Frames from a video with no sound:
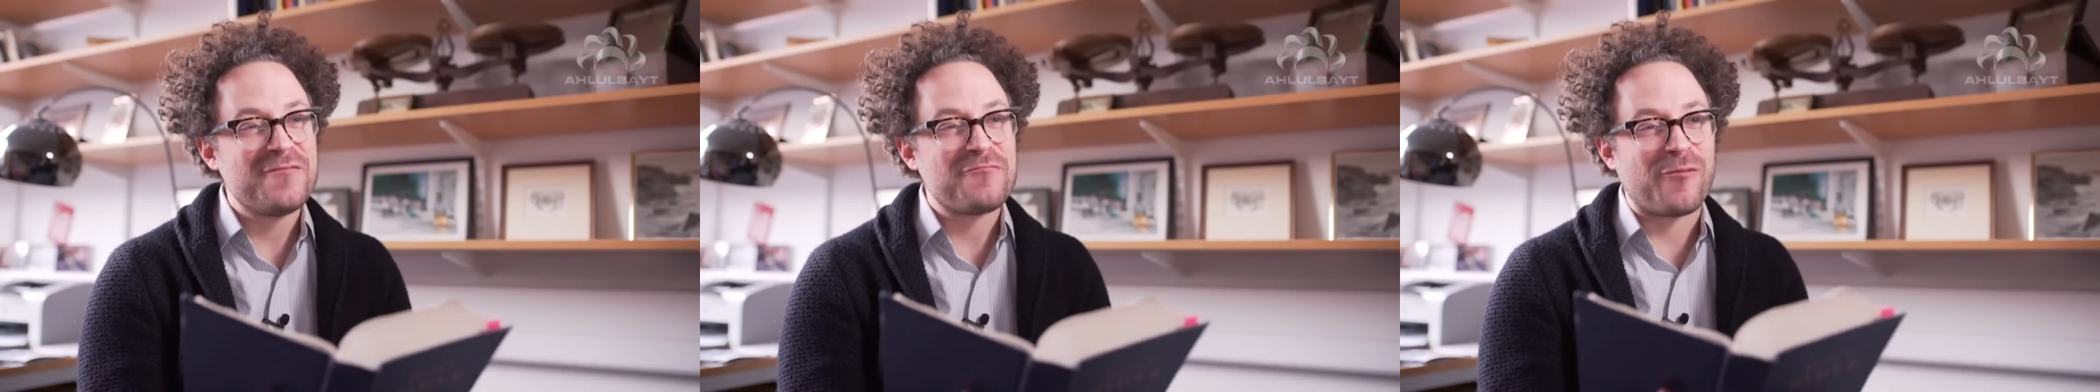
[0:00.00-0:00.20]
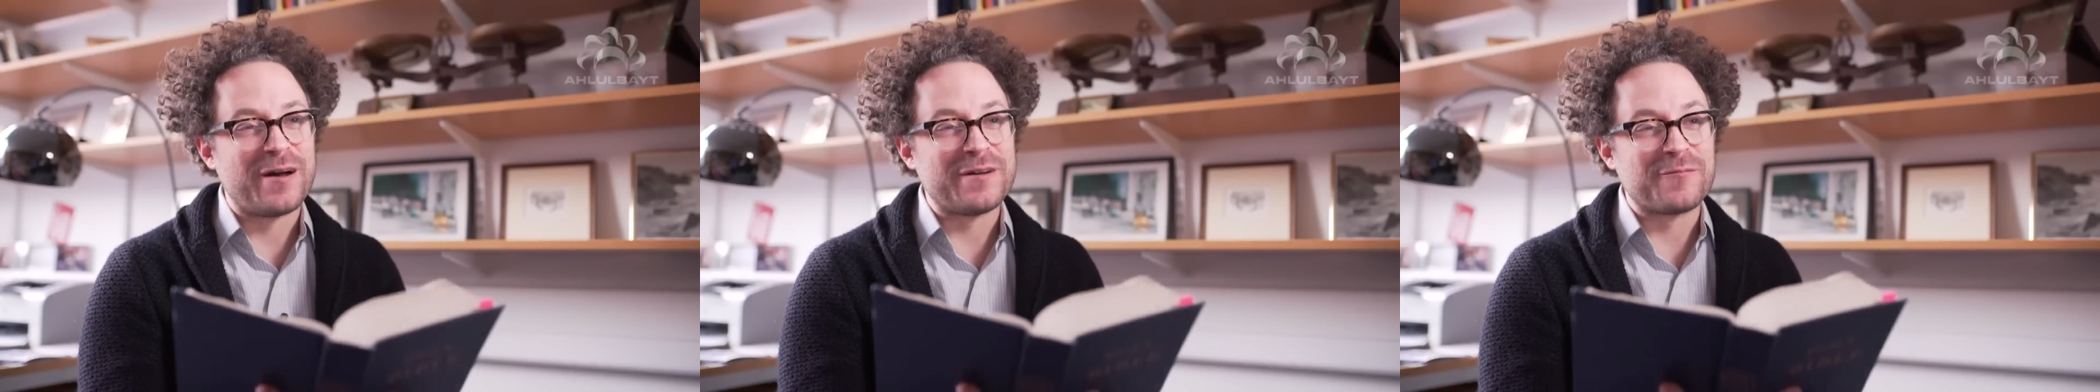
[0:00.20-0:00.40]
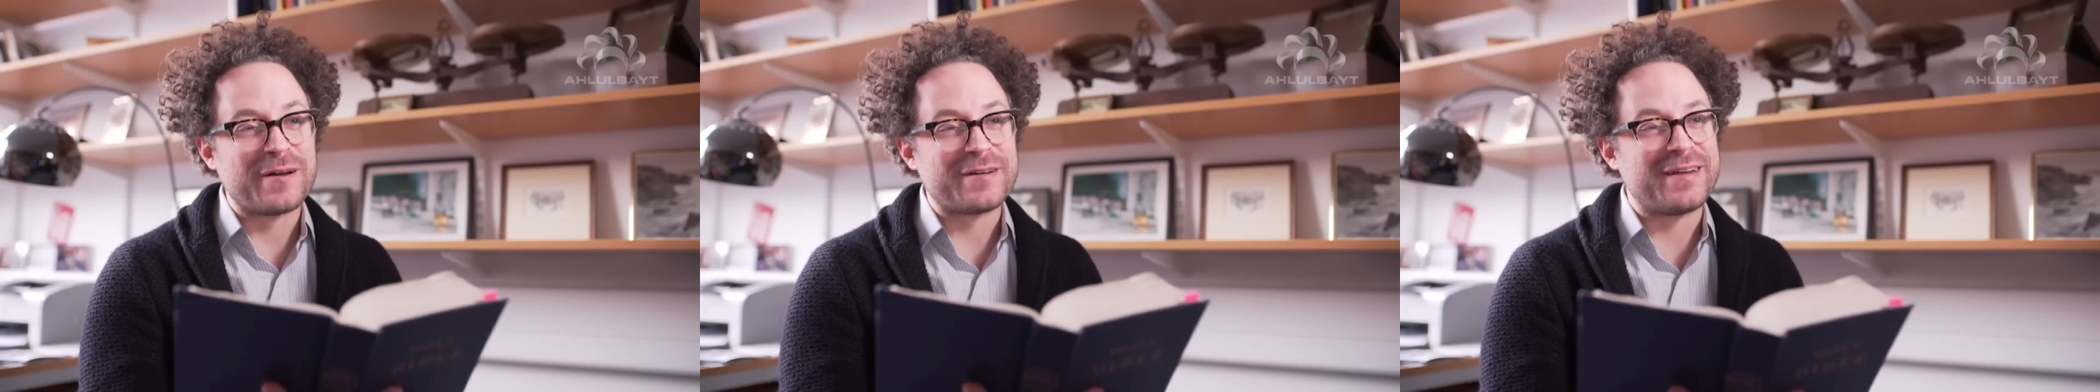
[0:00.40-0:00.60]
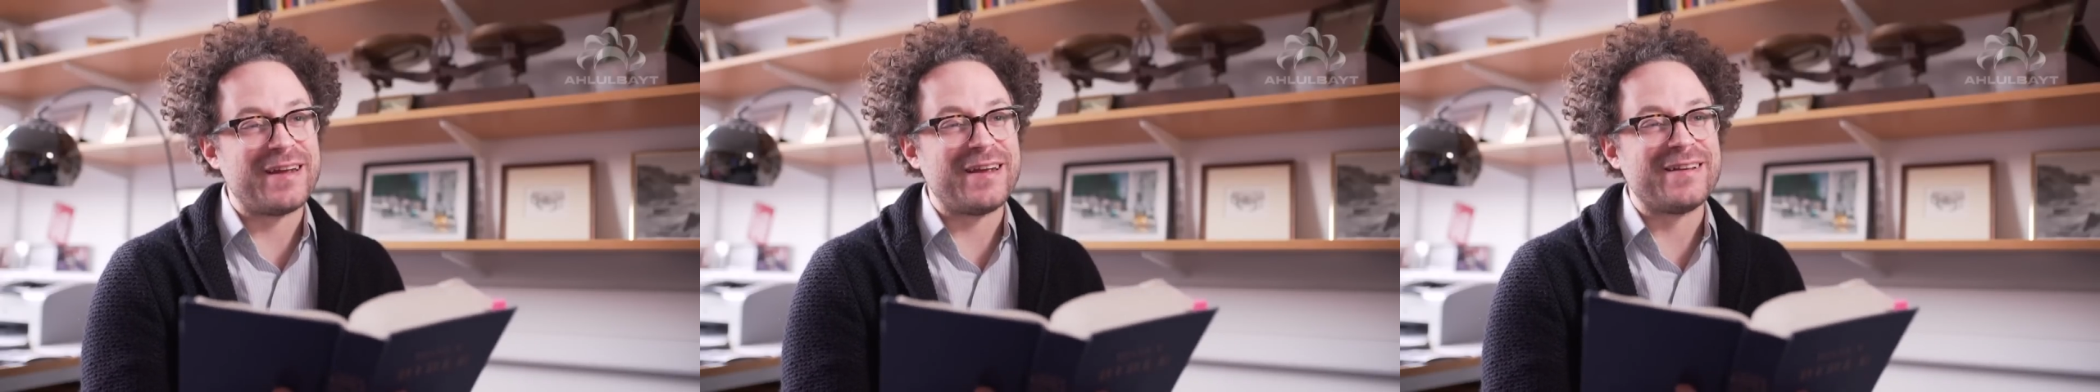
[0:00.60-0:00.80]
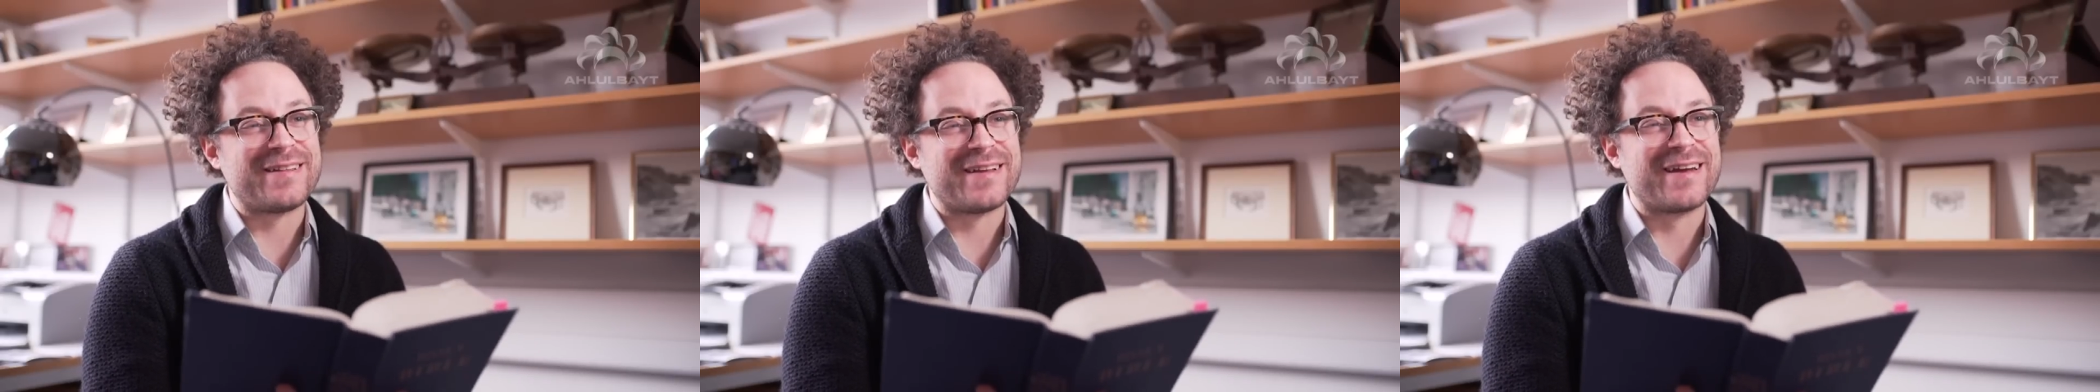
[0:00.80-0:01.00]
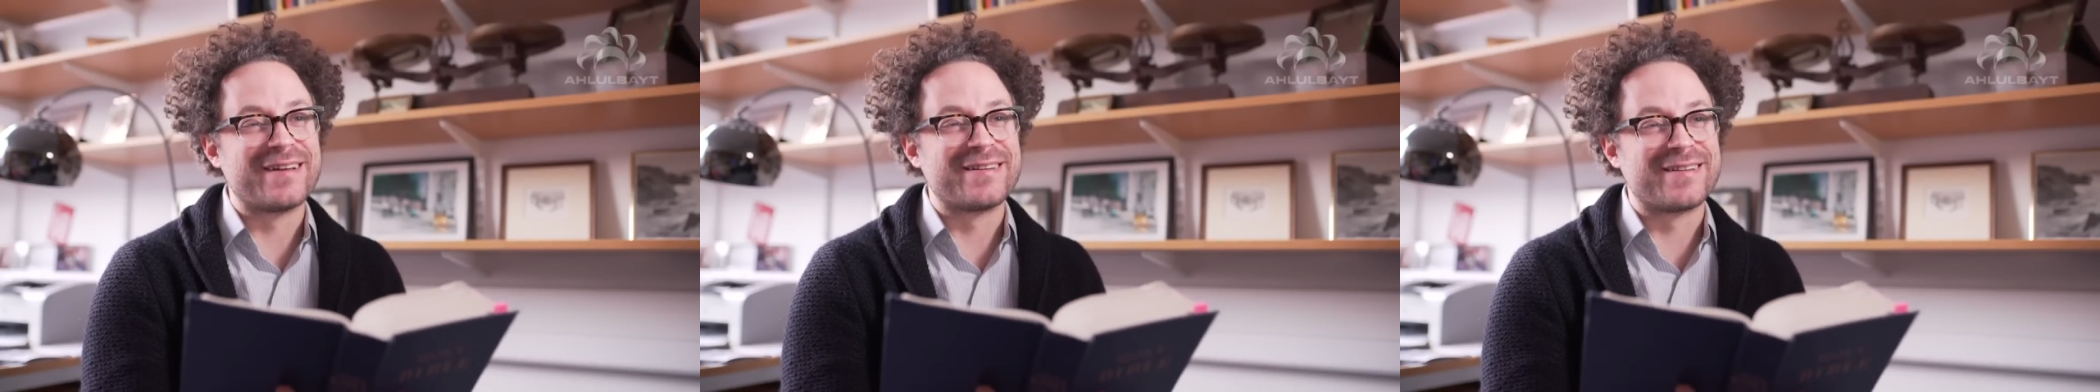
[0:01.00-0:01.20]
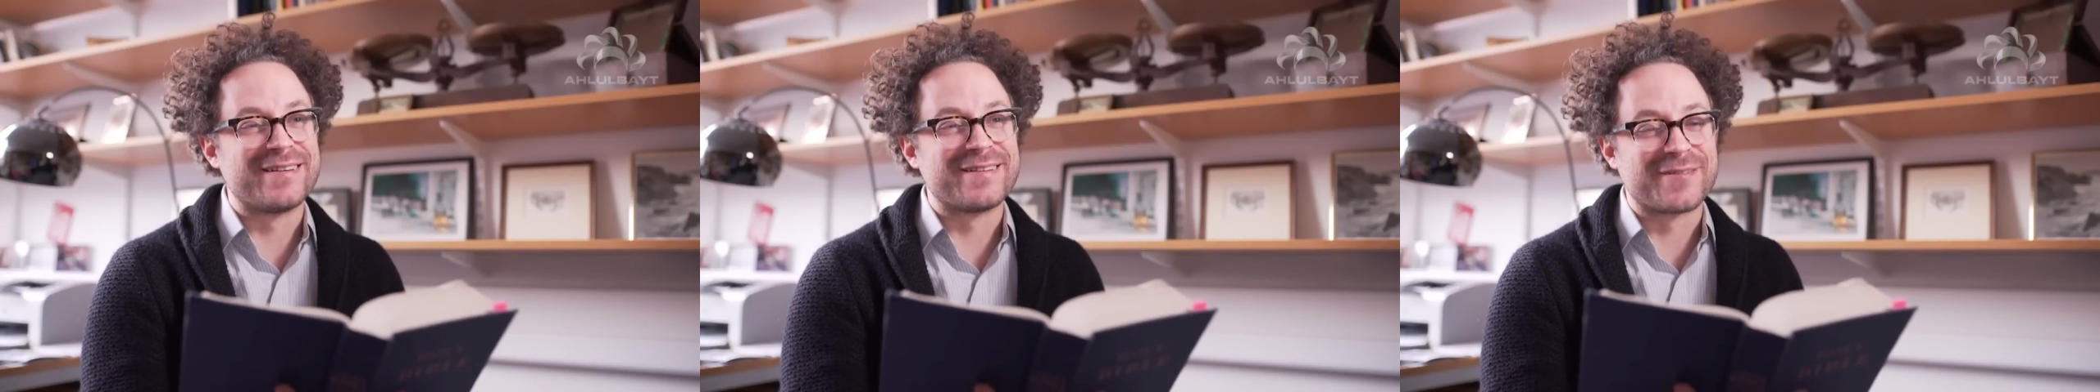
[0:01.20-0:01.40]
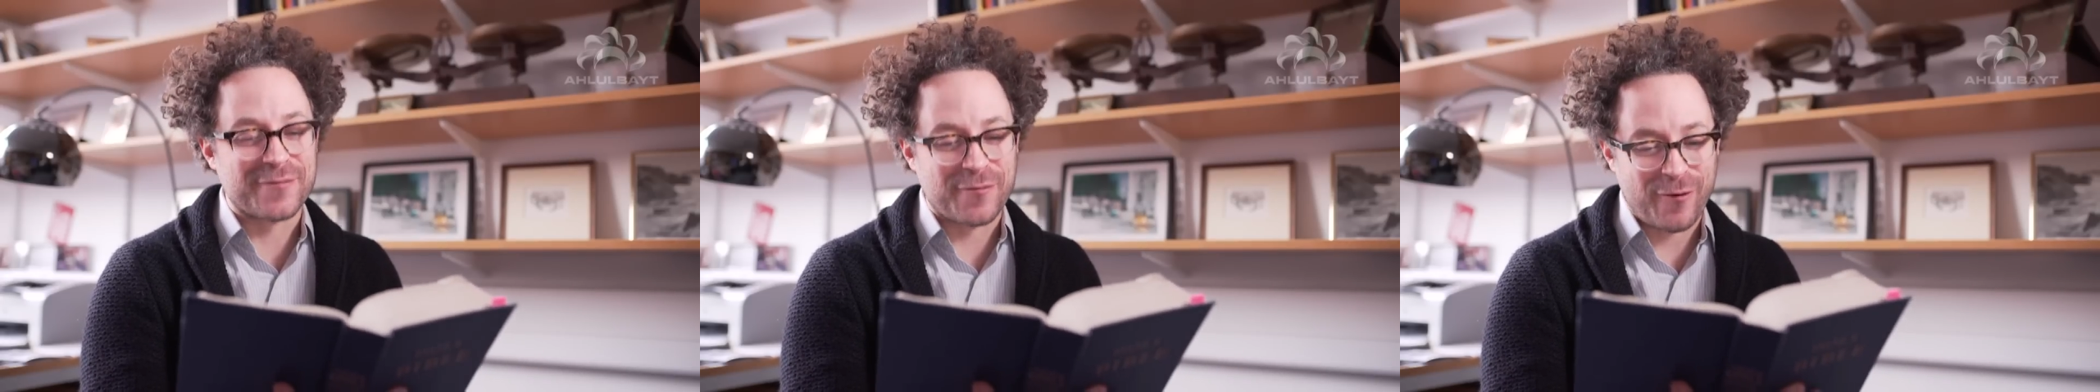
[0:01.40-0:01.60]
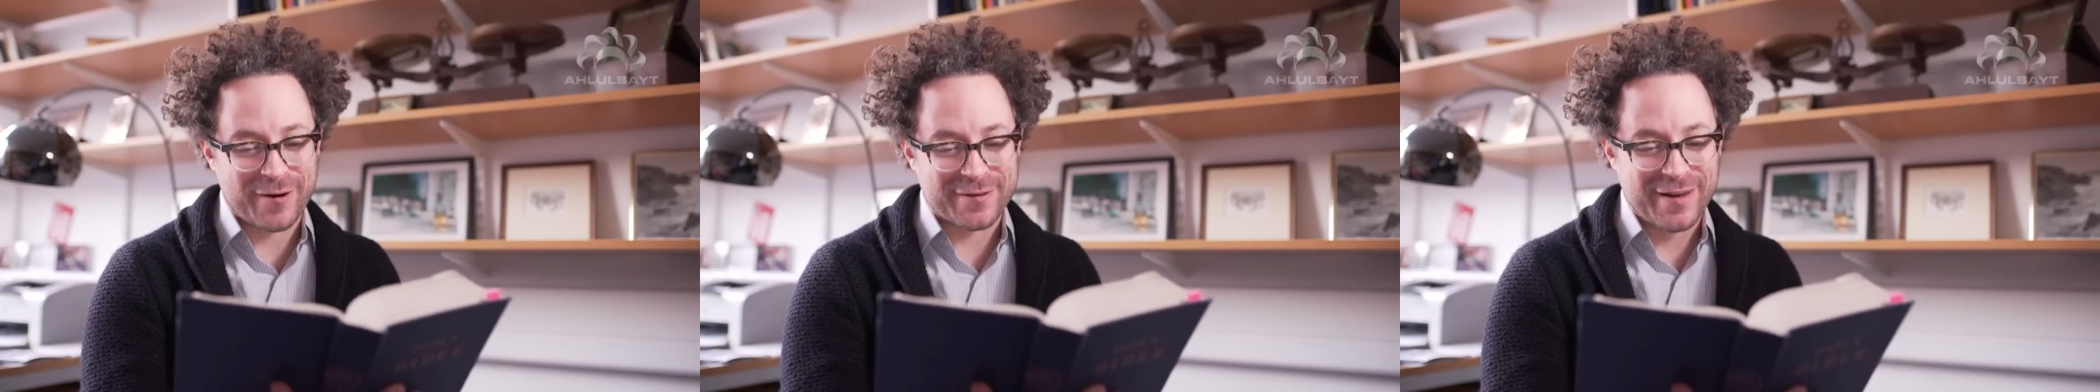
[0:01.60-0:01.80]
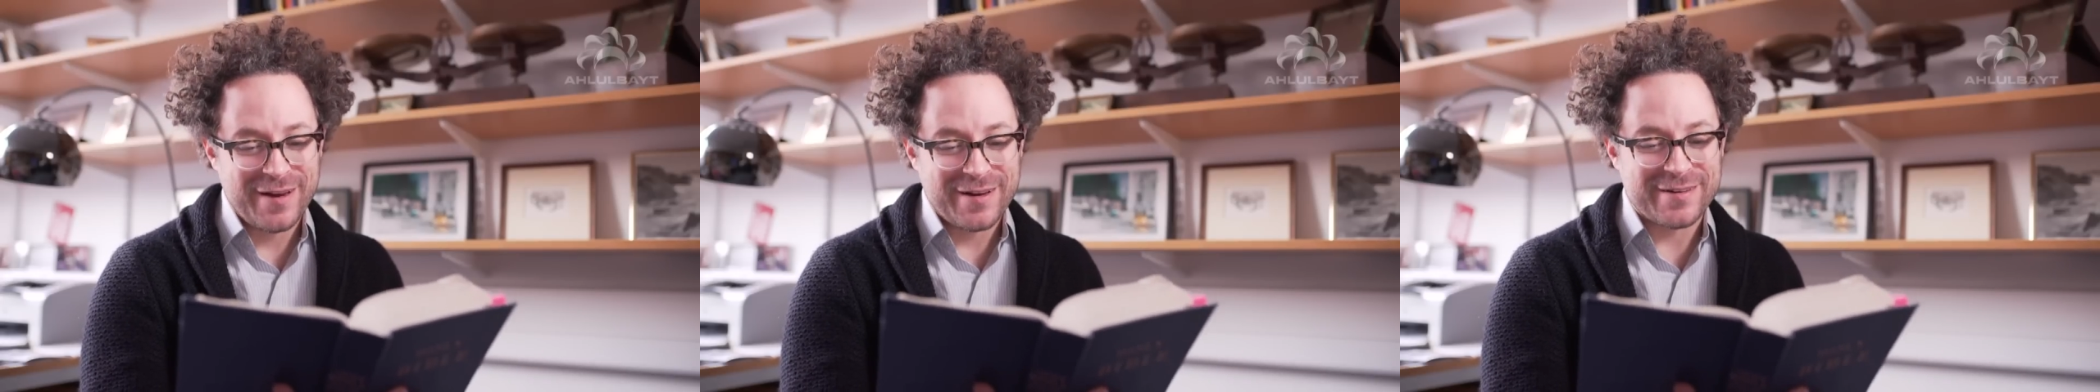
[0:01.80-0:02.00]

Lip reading: one which he thinks is, of course,